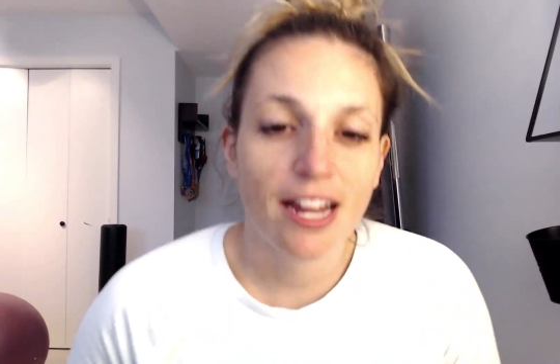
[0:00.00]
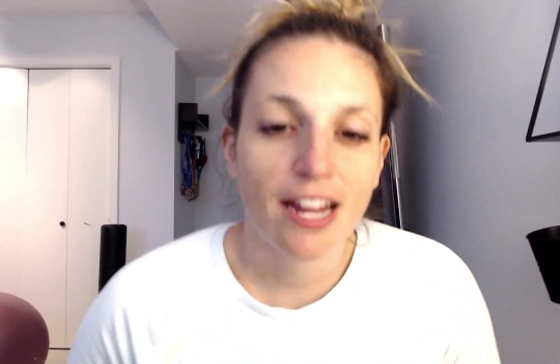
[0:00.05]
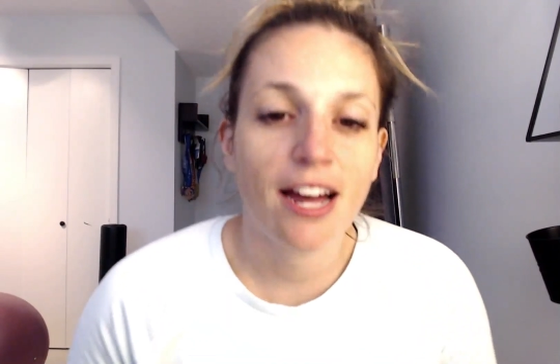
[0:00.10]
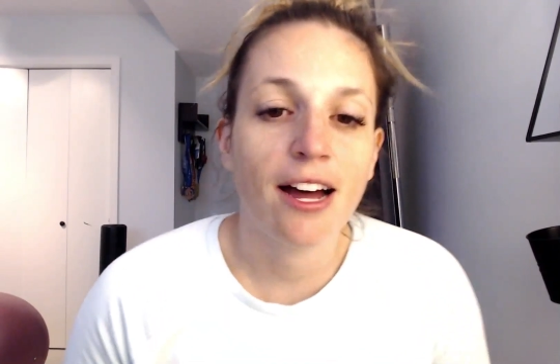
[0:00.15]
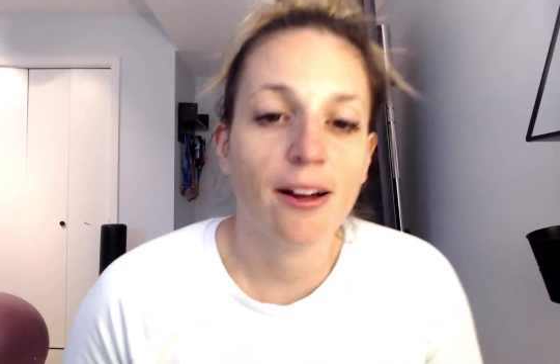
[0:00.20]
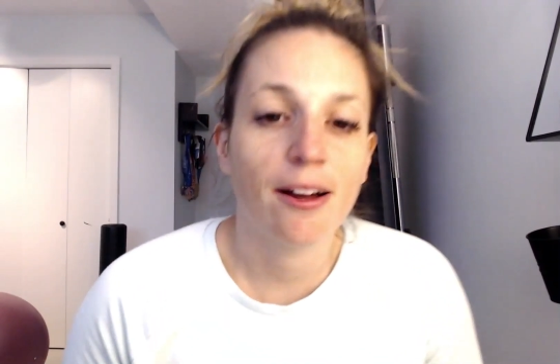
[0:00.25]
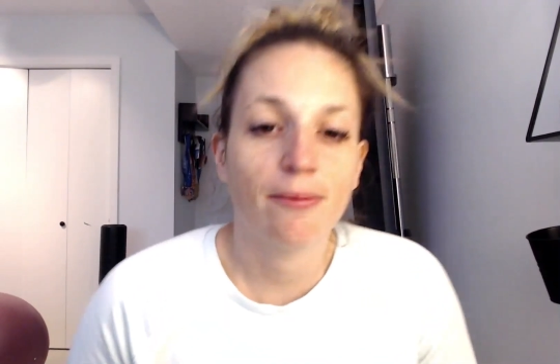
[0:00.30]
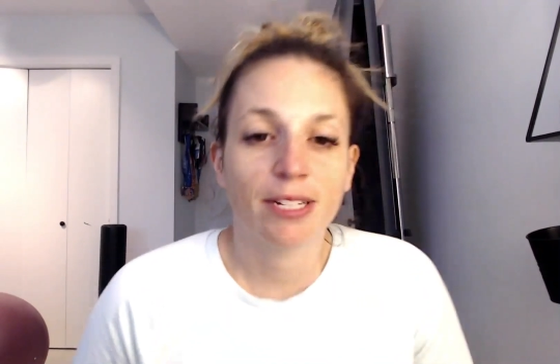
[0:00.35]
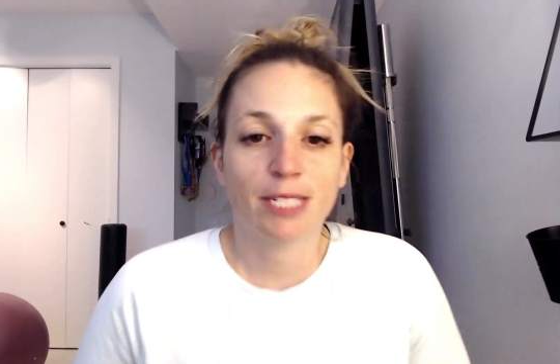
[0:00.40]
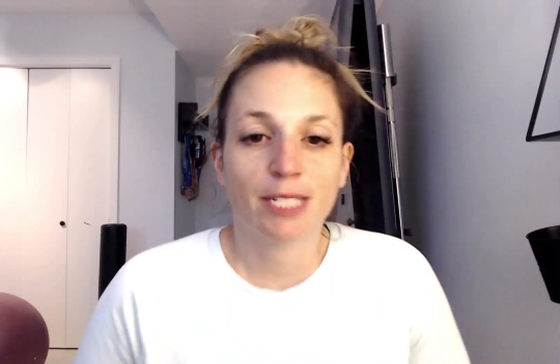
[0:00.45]

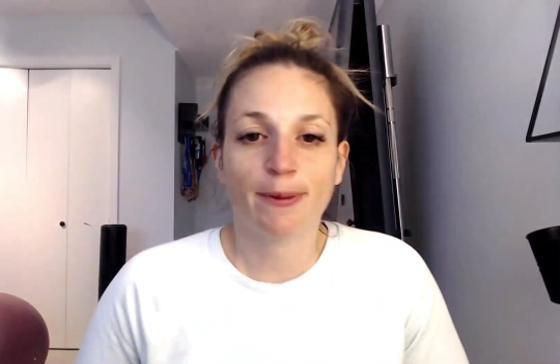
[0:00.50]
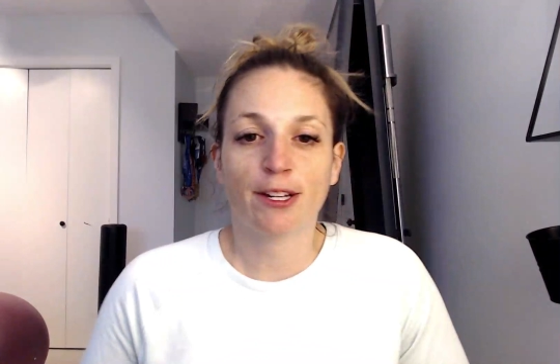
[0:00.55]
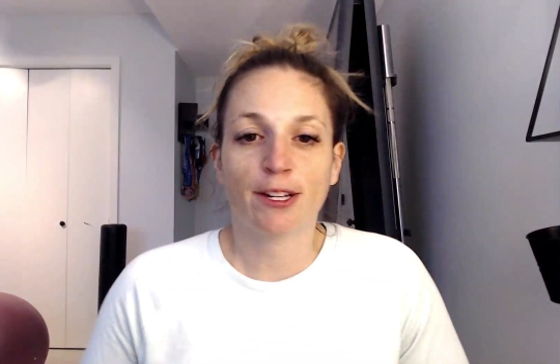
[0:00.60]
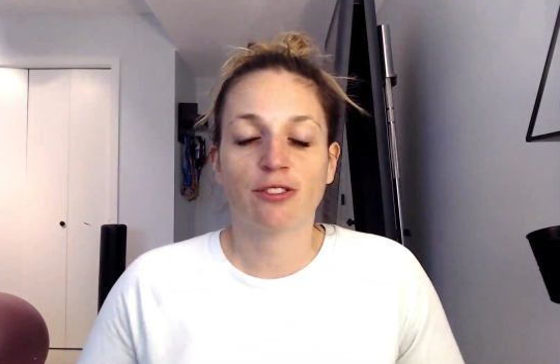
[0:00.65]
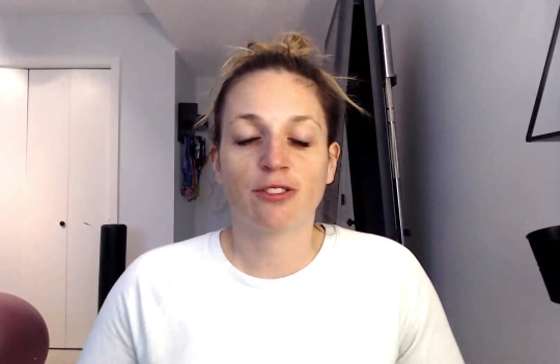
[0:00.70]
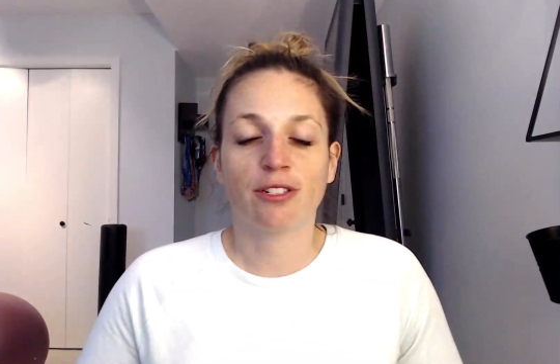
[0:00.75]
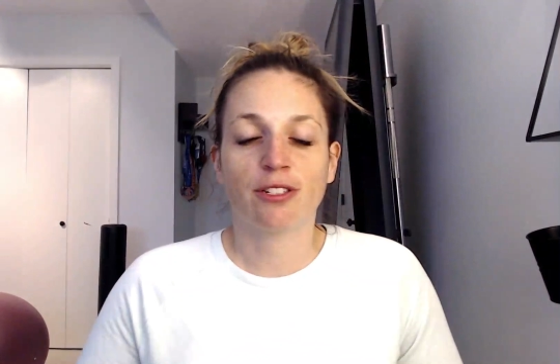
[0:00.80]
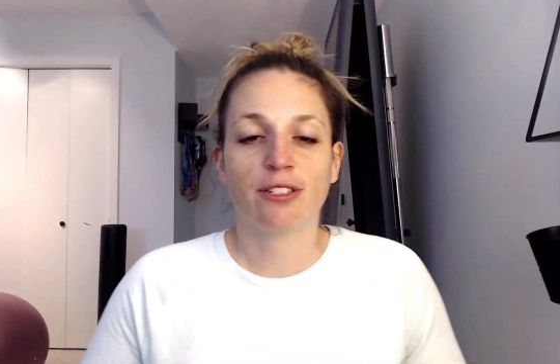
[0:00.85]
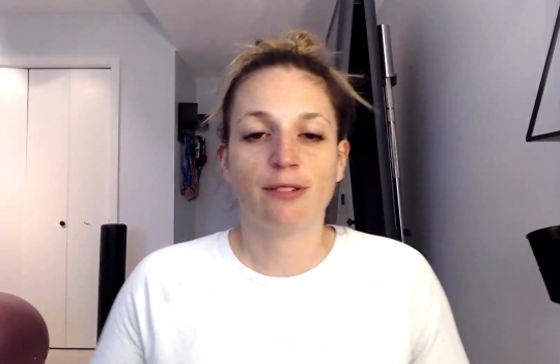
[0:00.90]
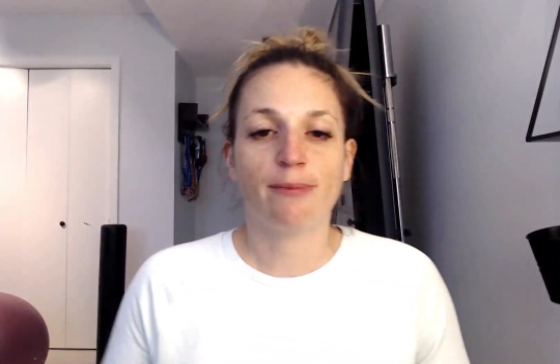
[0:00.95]

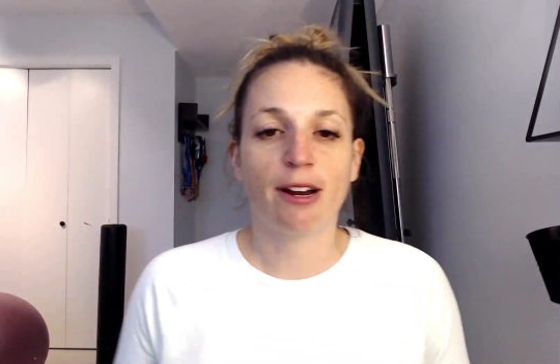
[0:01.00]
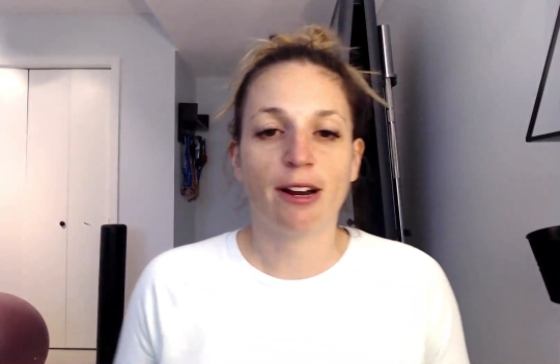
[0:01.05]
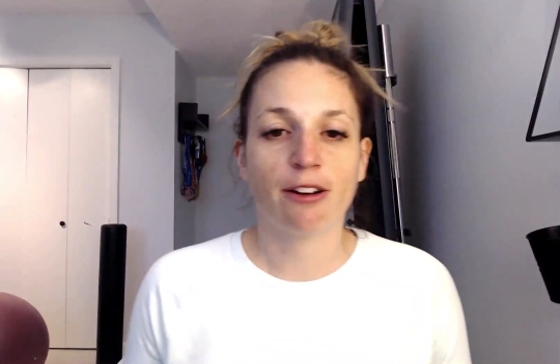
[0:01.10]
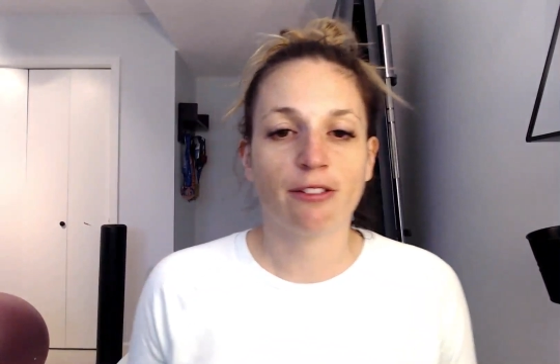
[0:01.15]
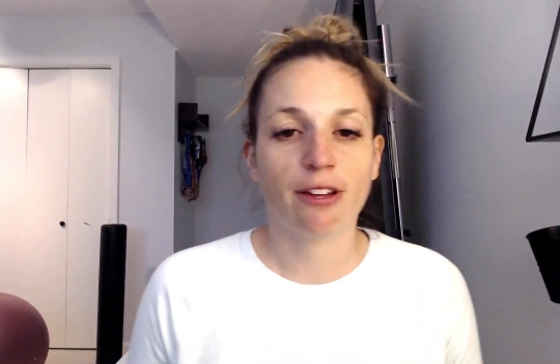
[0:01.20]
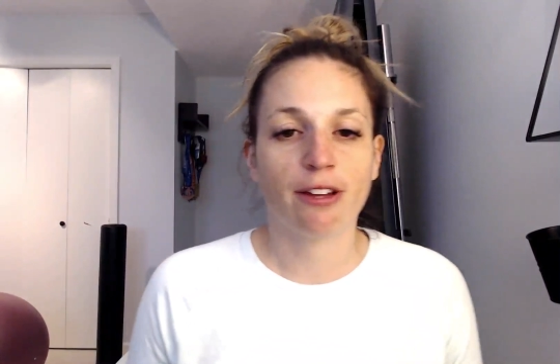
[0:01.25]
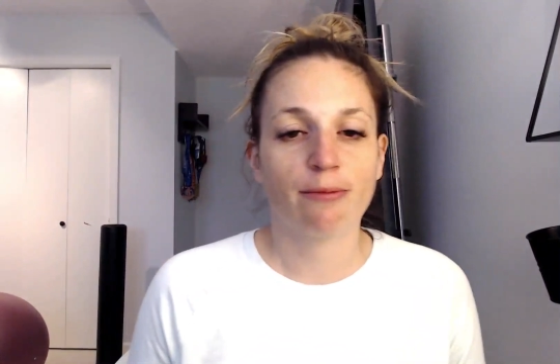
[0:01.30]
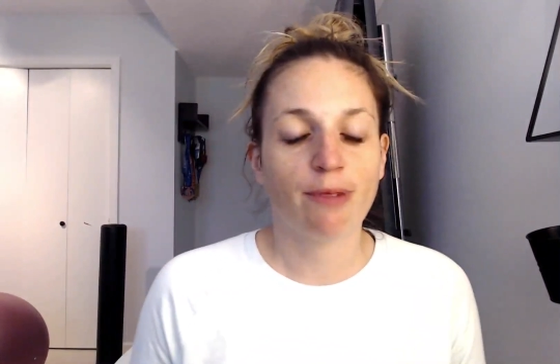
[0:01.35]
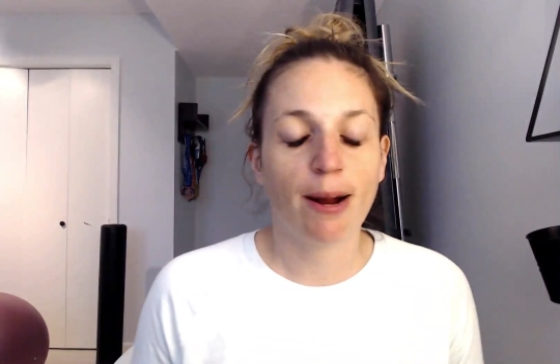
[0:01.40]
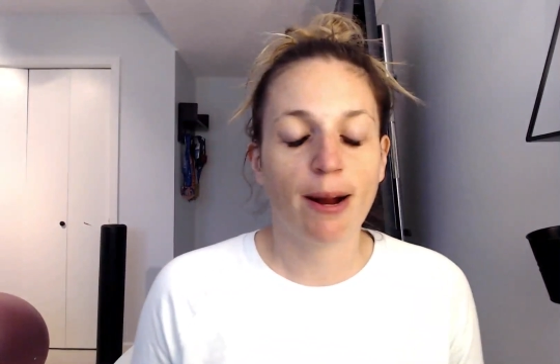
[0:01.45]
especially the
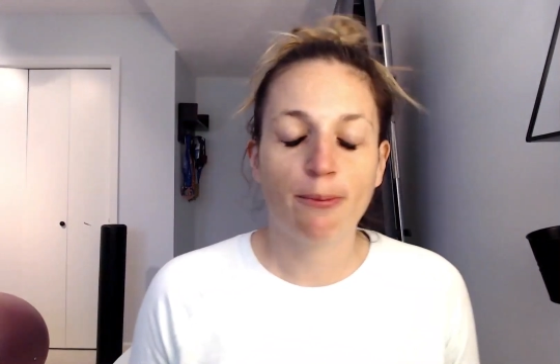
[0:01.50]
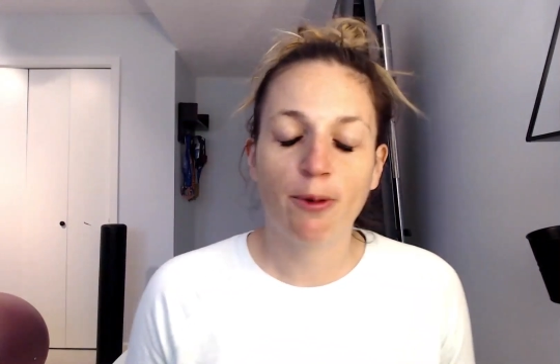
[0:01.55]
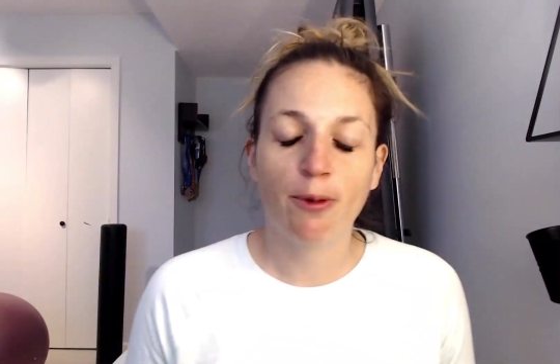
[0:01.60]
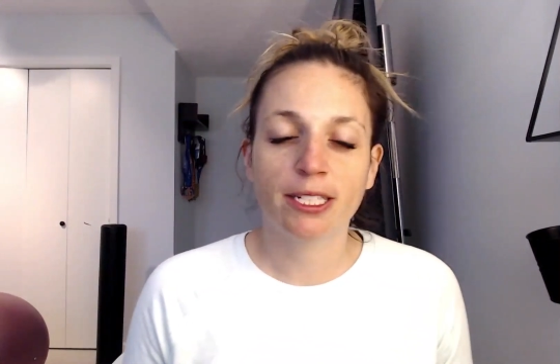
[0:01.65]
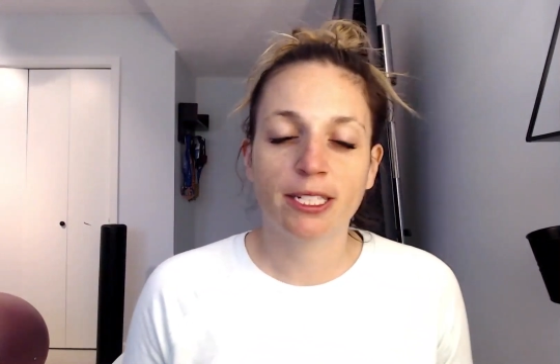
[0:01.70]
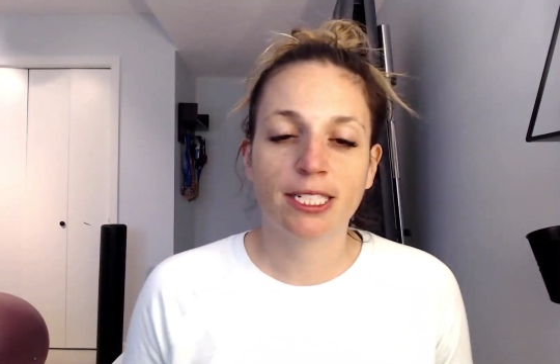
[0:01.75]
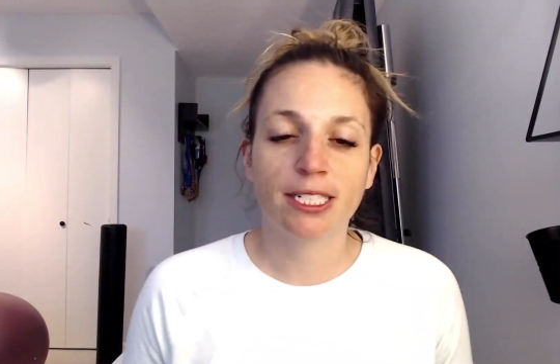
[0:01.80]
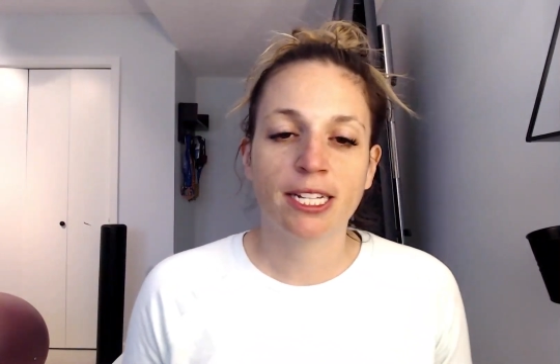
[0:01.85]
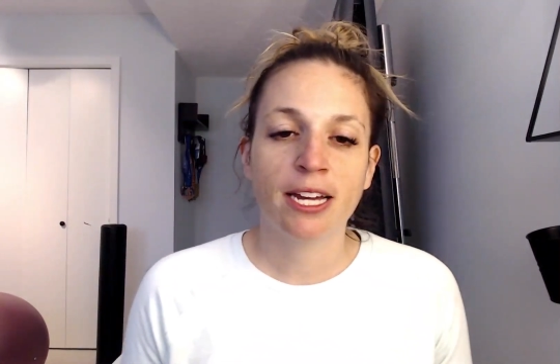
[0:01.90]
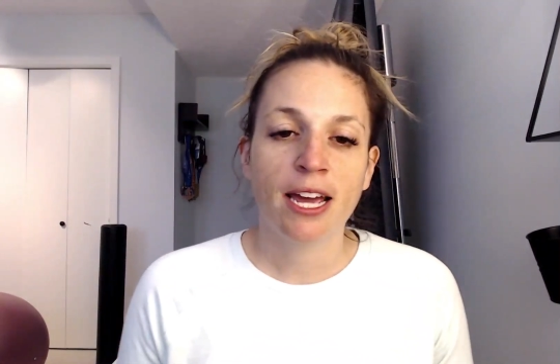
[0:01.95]
marathon prep
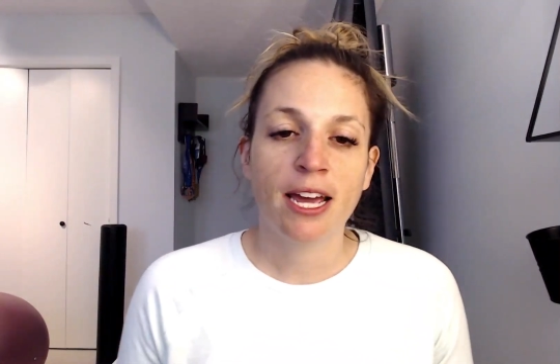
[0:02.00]
ones.